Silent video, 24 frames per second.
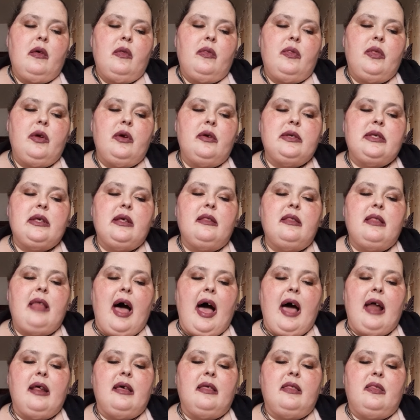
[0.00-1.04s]
There's a
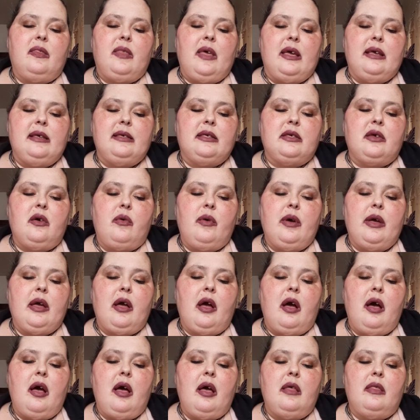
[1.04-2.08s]
lot of things going
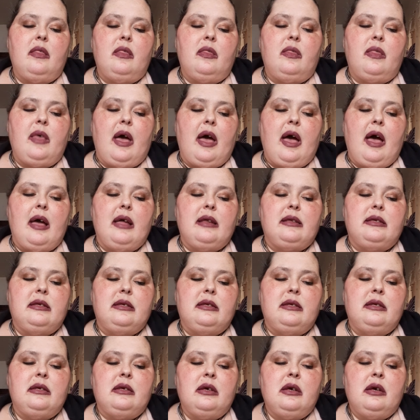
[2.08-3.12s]
on that